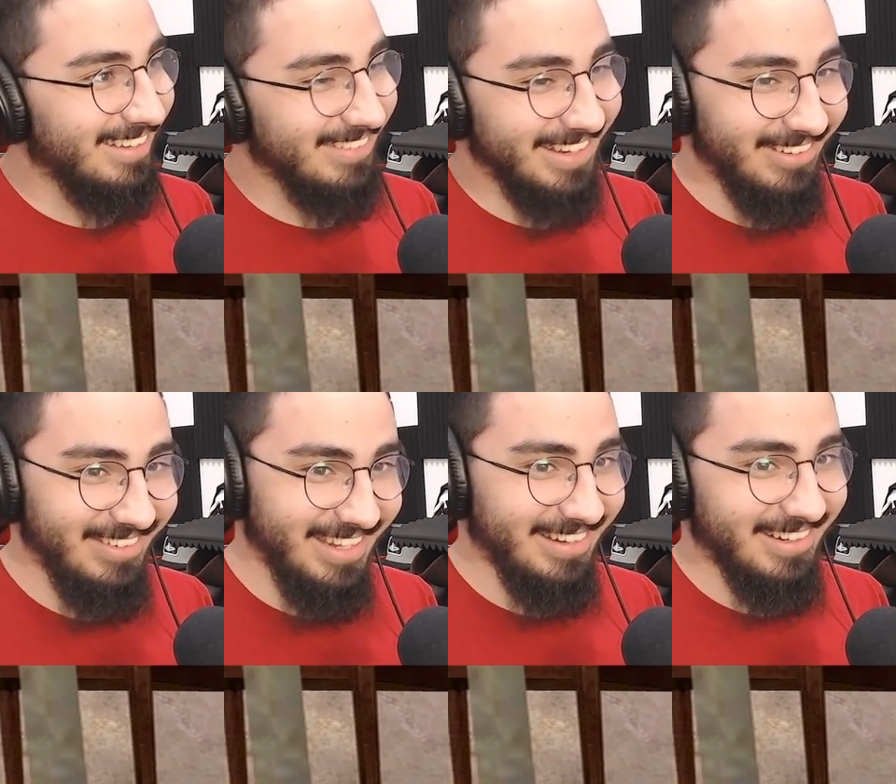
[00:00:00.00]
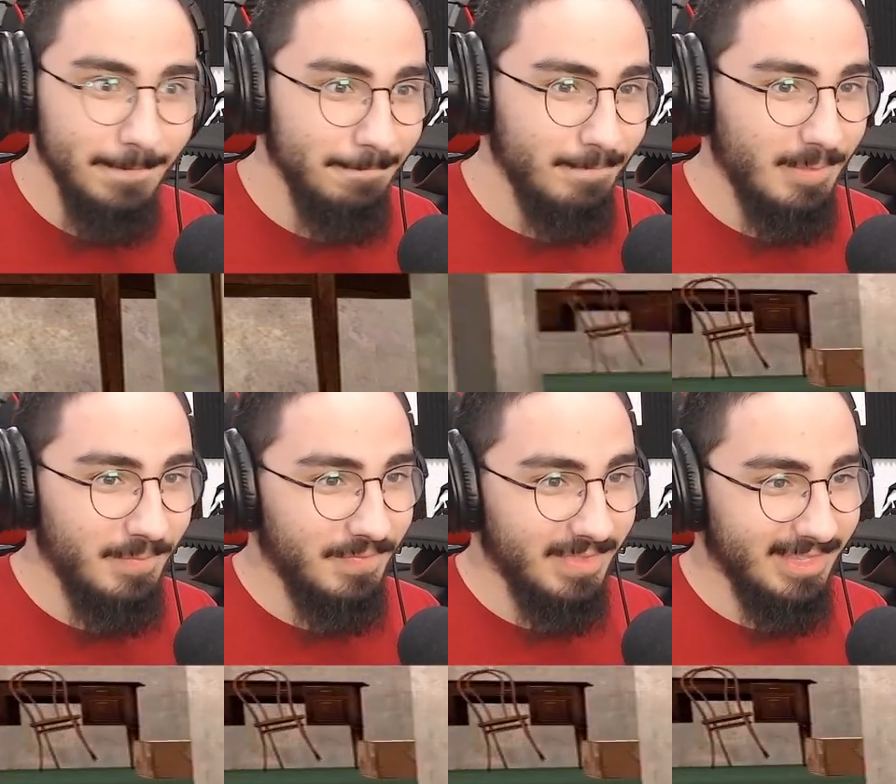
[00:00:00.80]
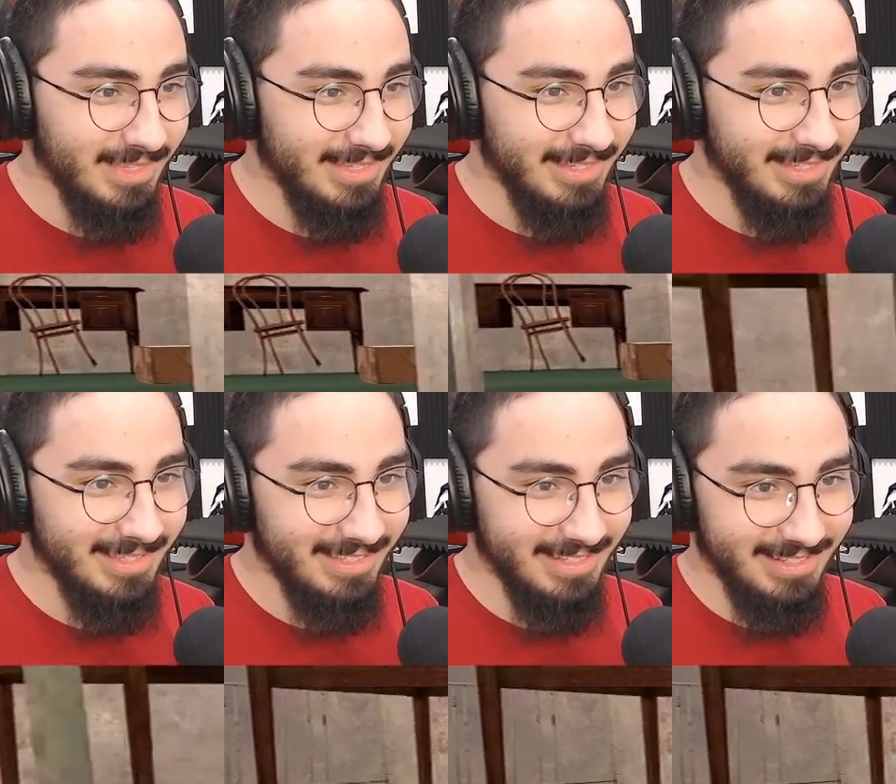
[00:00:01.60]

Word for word: over there. Uh, I saw David too. David